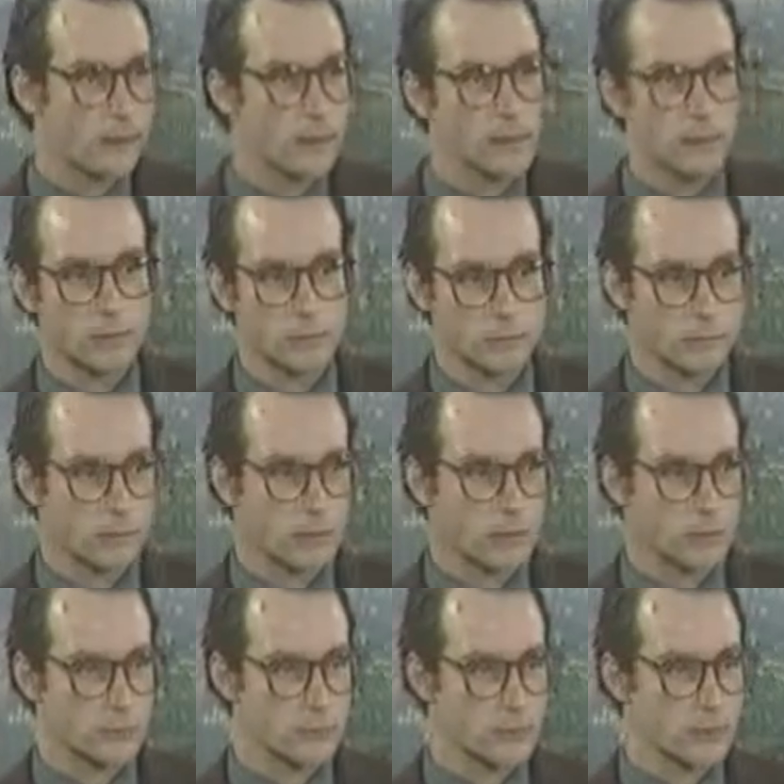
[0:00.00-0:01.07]
Our political
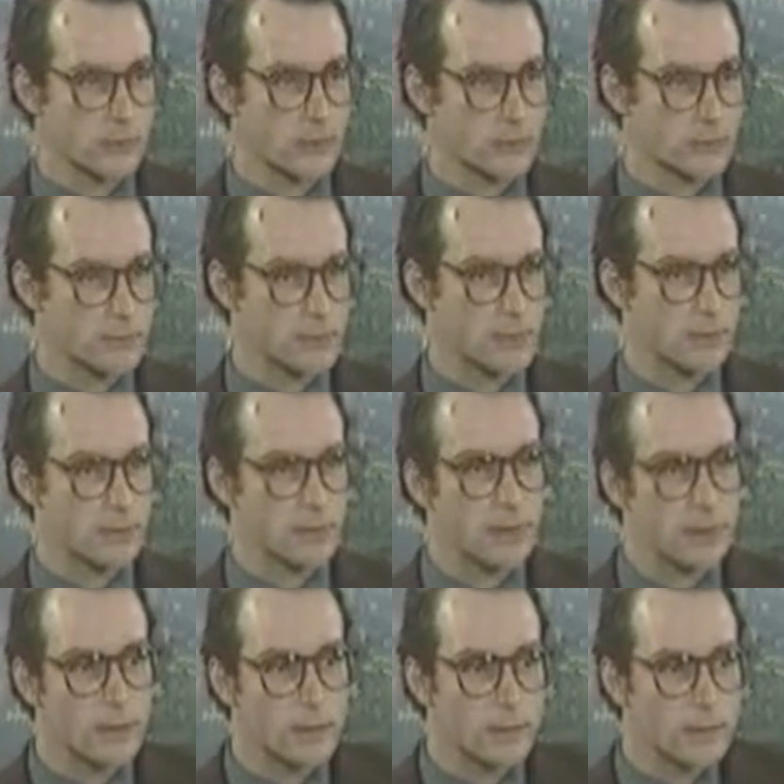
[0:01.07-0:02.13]
structure is such
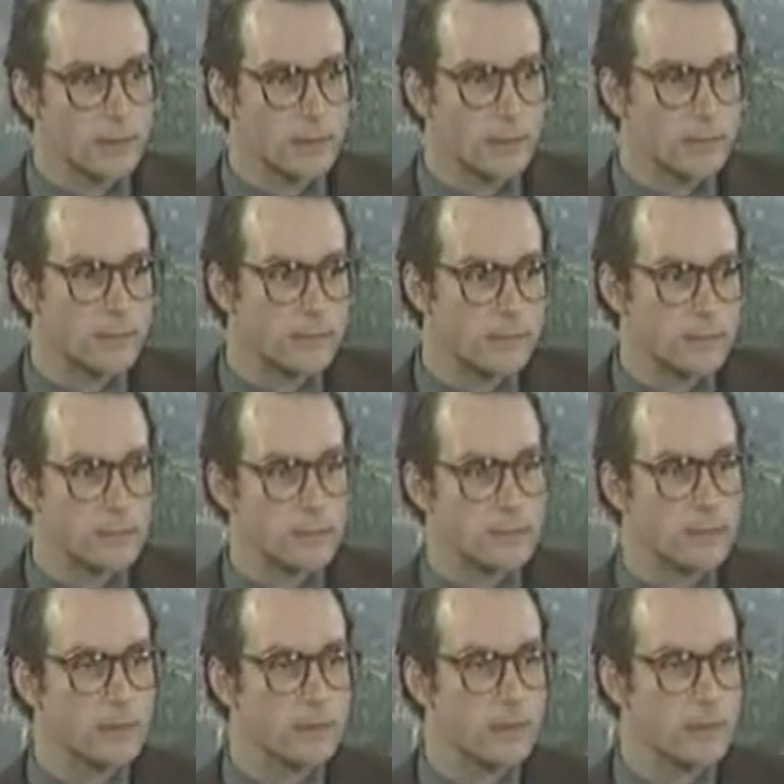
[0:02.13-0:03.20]
that it
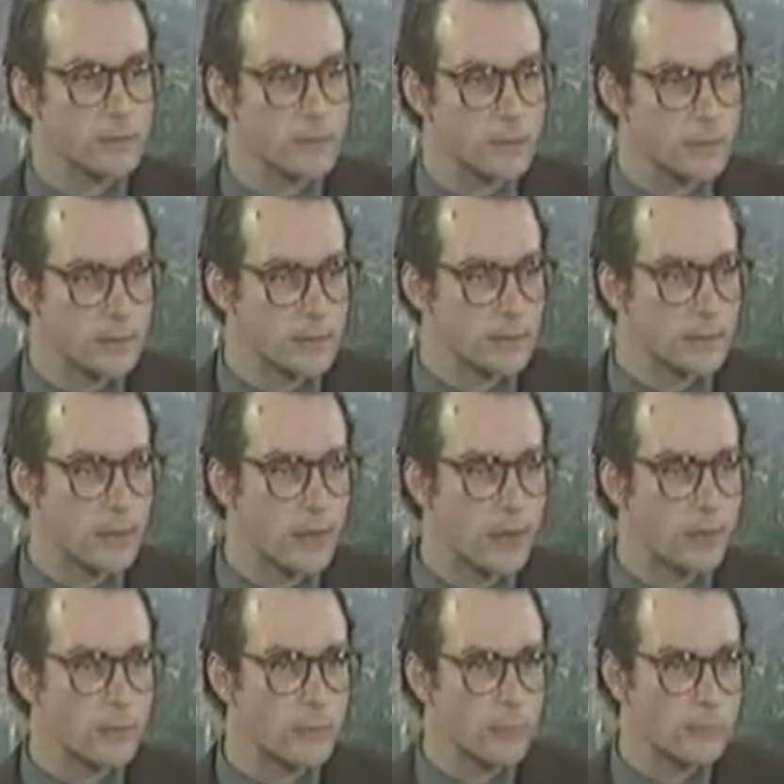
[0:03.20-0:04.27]
keeps the
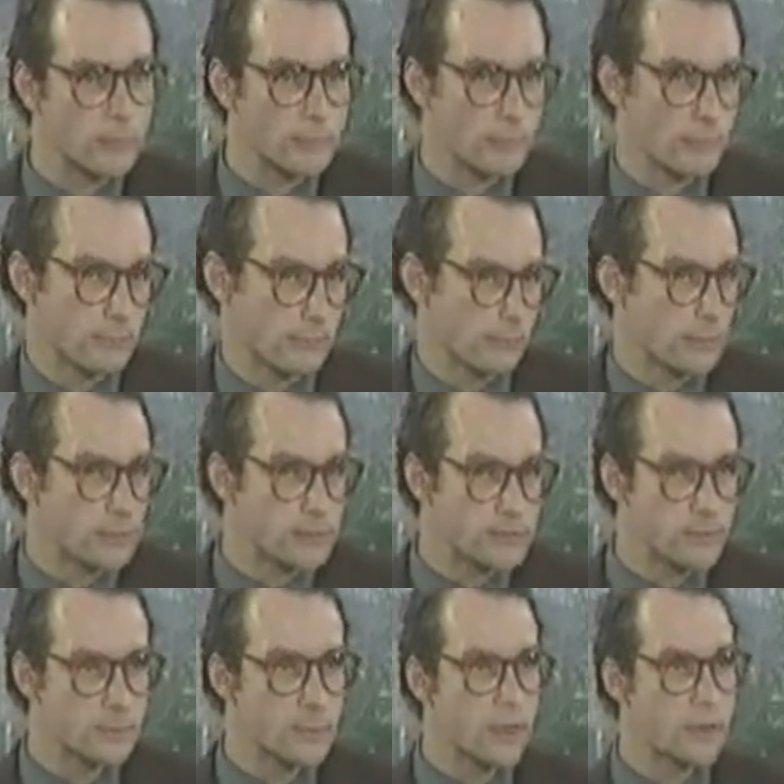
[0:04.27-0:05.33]
power,
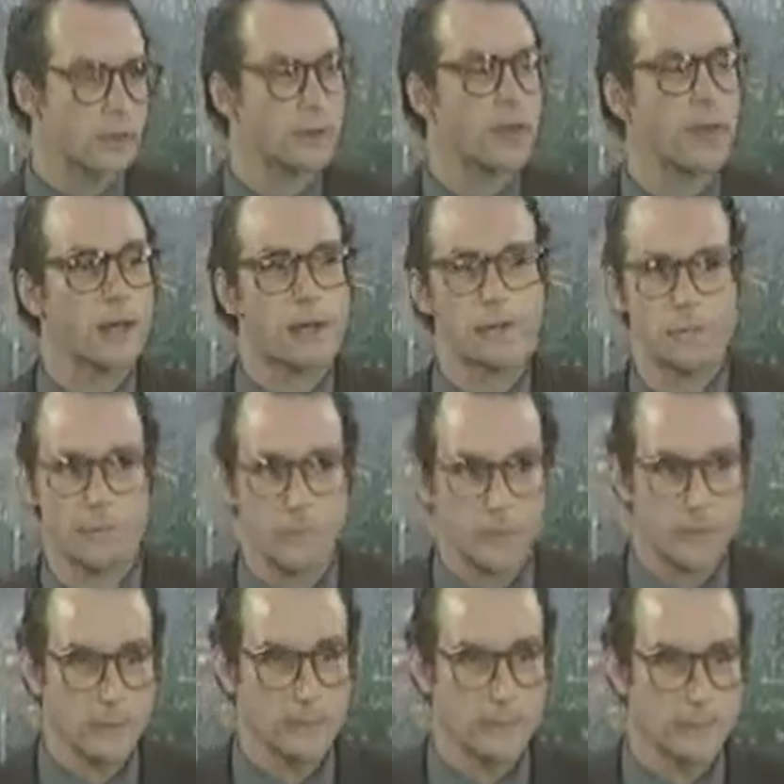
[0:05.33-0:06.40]
much of the power, in the hands
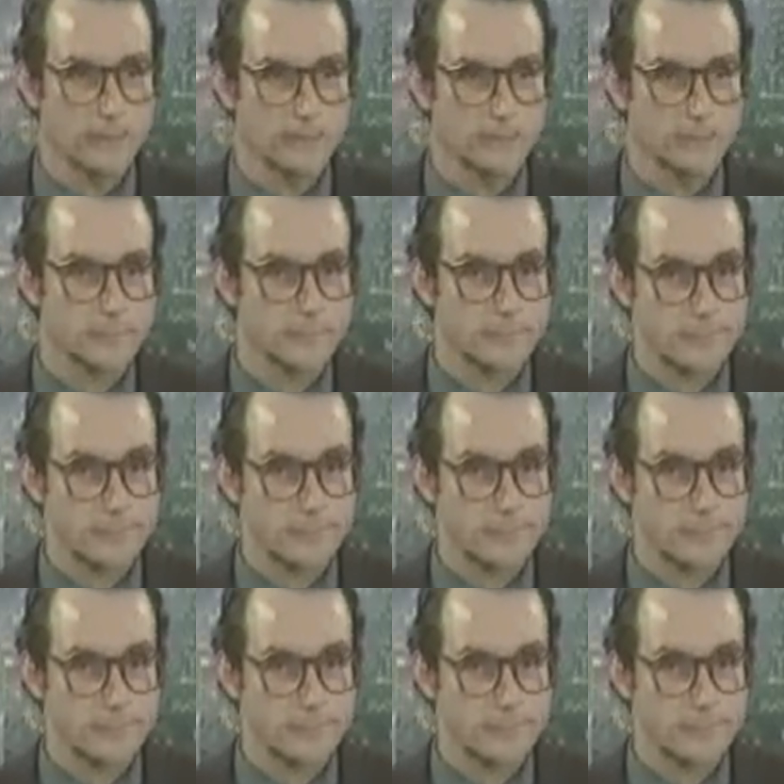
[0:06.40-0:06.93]
of the people.